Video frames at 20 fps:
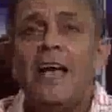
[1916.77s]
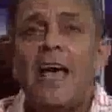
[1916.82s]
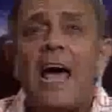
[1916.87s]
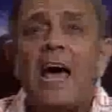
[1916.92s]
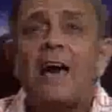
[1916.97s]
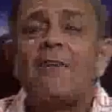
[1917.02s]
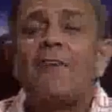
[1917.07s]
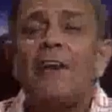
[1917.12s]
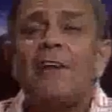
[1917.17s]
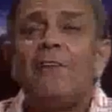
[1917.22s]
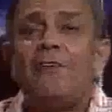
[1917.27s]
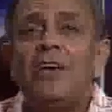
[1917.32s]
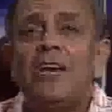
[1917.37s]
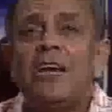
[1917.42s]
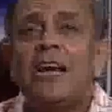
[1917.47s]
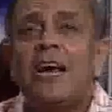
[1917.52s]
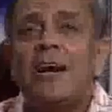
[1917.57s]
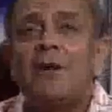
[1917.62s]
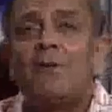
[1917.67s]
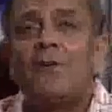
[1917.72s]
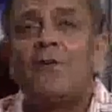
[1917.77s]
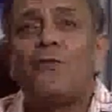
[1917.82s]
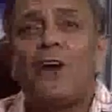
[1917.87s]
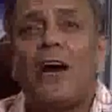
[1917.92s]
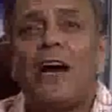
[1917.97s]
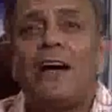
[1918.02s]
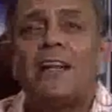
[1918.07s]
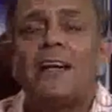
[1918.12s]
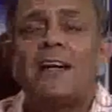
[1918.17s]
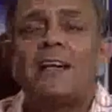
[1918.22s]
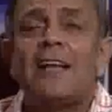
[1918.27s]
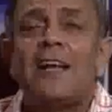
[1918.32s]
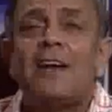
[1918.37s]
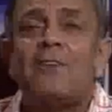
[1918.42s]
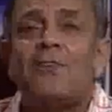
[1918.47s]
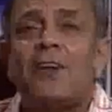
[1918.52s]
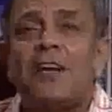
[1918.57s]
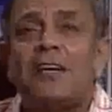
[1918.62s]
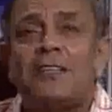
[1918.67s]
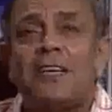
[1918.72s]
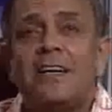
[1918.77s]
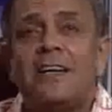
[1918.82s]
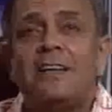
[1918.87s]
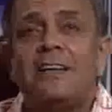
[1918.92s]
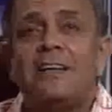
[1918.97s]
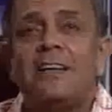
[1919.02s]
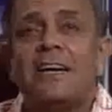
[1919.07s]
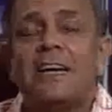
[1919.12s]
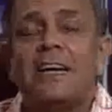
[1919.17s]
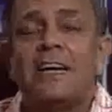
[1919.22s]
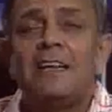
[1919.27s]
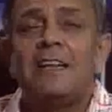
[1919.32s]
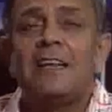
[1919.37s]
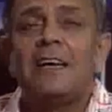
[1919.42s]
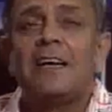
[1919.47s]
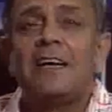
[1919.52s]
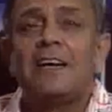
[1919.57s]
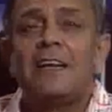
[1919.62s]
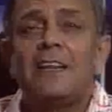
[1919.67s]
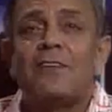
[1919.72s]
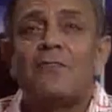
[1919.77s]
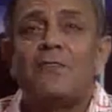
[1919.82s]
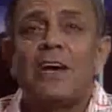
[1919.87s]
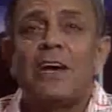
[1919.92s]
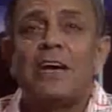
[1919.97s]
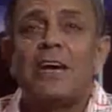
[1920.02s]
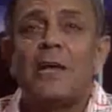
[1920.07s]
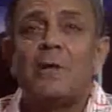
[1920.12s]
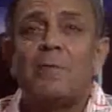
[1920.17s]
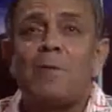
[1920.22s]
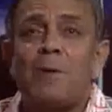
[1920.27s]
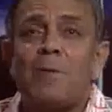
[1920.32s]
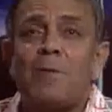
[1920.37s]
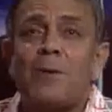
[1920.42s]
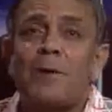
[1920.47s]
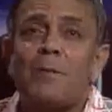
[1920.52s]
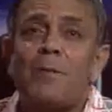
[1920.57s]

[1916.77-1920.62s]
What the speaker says: Every weekend we find that the inflation is increasing. It is affecting people.